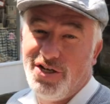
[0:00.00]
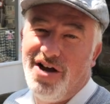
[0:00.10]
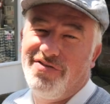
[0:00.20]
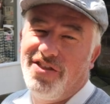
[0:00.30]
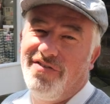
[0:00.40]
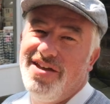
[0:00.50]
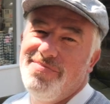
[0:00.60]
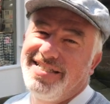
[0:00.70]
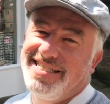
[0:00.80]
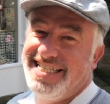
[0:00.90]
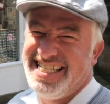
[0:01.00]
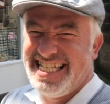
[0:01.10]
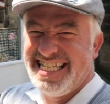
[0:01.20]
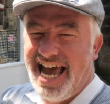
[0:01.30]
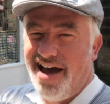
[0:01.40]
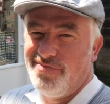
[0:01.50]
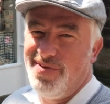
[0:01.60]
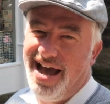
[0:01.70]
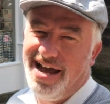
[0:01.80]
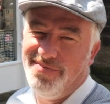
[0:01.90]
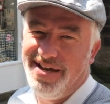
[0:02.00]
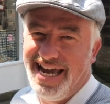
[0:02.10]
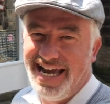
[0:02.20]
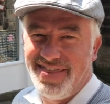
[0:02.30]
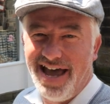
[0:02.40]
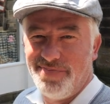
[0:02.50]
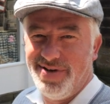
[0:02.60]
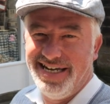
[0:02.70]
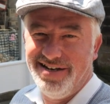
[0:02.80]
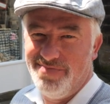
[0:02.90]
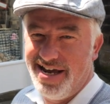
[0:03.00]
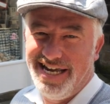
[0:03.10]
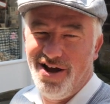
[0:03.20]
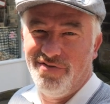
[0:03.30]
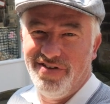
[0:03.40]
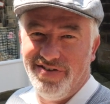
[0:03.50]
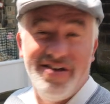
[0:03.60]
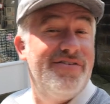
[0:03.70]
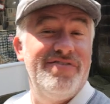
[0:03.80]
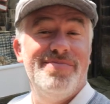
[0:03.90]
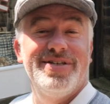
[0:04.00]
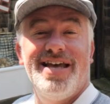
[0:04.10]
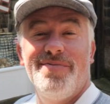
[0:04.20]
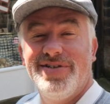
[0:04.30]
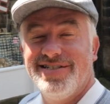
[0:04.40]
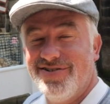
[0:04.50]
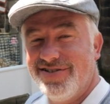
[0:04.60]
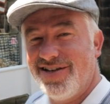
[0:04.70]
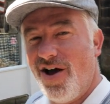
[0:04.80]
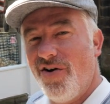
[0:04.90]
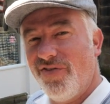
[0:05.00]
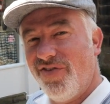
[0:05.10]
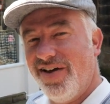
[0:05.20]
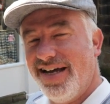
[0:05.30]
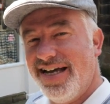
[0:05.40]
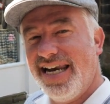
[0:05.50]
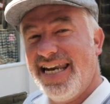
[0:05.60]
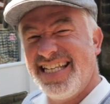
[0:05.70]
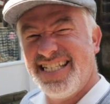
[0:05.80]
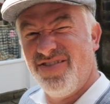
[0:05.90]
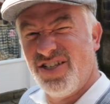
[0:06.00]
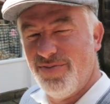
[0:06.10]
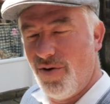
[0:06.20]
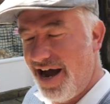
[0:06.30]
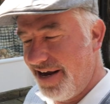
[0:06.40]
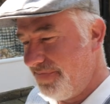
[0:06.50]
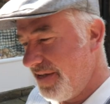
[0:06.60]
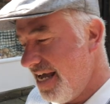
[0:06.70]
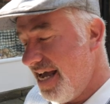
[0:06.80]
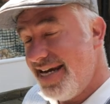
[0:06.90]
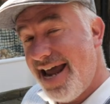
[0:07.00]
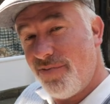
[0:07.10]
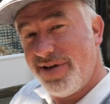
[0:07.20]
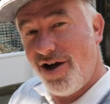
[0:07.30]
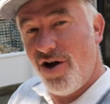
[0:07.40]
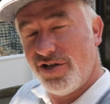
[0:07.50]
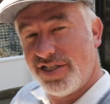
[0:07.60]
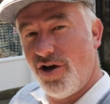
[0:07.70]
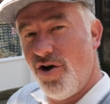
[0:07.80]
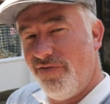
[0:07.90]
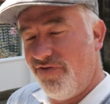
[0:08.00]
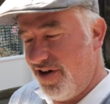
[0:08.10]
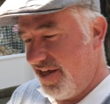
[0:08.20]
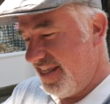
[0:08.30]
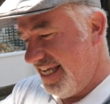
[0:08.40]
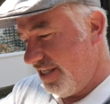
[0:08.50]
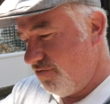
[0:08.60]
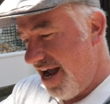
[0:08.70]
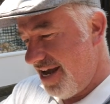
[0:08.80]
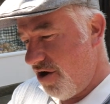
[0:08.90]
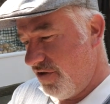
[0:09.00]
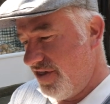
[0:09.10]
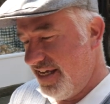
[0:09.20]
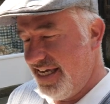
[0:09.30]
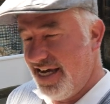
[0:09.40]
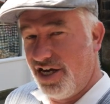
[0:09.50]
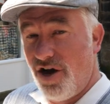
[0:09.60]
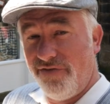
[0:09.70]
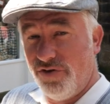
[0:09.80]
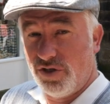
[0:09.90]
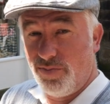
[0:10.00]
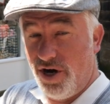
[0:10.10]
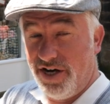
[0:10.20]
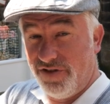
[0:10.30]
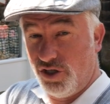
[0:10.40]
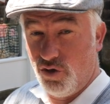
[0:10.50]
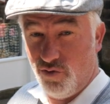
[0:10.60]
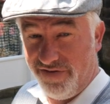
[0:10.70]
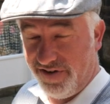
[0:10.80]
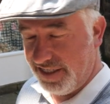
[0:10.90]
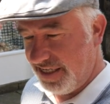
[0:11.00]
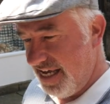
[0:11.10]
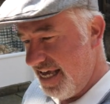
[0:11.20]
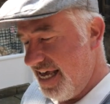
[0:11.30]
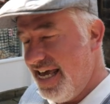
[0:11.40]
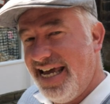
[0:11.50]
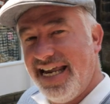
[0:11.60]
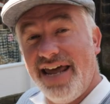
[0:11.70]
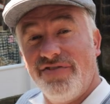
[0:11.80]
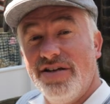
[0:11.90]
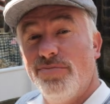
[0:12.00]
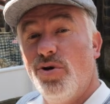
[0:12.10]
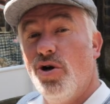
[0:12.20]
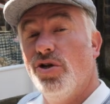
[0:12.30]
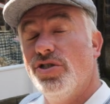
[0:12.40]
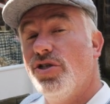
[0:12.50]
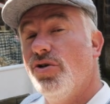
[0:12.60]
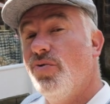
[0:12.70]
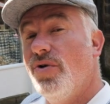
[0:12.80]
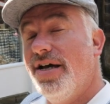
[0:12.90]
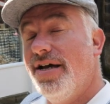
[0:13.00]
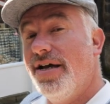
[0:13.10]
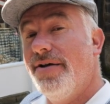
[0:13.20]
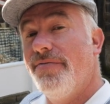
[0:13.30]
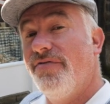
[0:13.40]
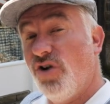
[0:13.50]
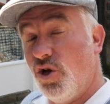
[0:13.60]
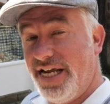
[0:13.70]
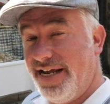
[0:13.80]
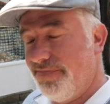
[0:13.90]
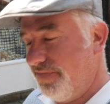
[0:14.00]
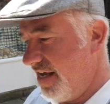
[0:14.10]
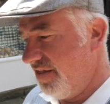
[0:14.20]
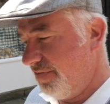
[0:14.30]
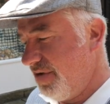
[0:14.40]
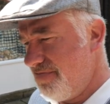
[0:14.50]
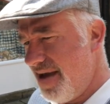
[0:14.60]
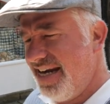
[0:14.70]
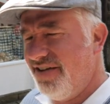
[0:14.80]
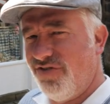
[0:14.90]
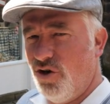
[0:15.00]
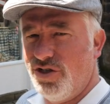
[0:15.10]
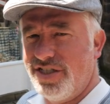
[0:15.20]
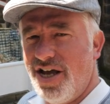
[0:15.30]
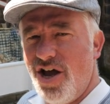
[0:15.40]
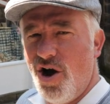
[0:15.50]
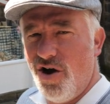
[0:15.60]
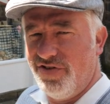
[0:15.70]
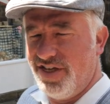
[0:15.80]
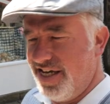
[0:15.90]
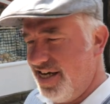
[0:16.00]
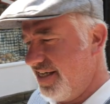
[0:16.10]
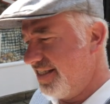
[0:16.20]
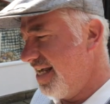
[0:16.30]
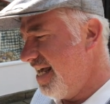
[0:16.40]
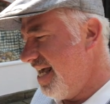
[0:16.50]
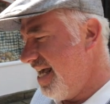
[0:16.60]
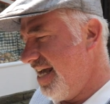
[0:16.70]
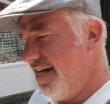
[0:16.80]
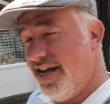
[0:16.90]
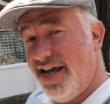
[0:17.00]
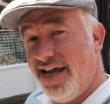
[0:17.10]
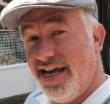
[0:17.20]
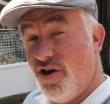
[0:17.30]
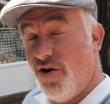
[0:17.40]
So I've got the famous Sid's calf behind me, and that appeared in many of the famous episodes of Last of the Summer Wine. Now, because Holmfirth is right on the confluence point of the two rivers, it left it prone to flooding, and there's been many floods over the years in